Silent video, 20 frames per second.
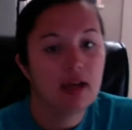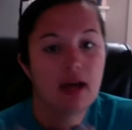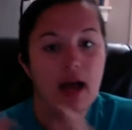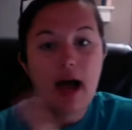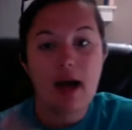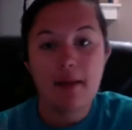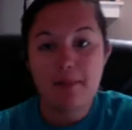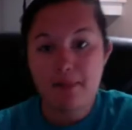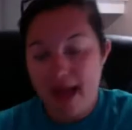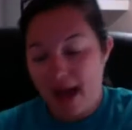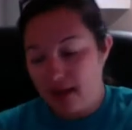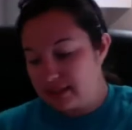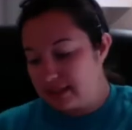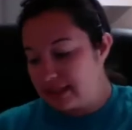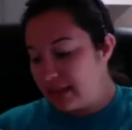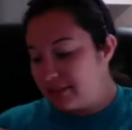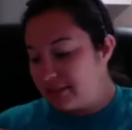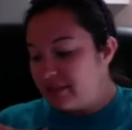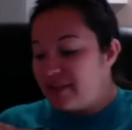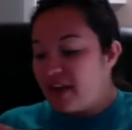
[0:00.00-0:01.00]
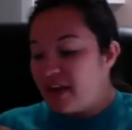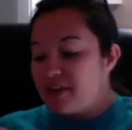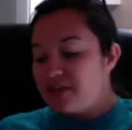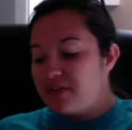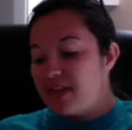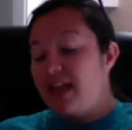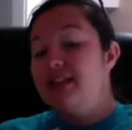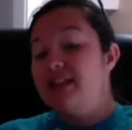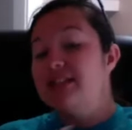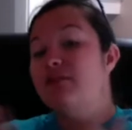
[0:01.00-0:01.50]
about some of our
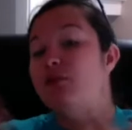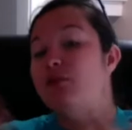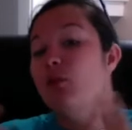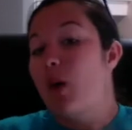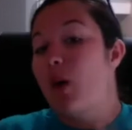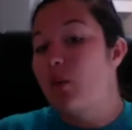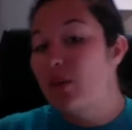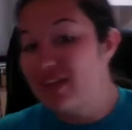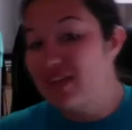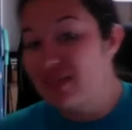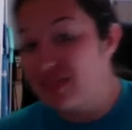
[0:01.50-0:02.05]
things of what we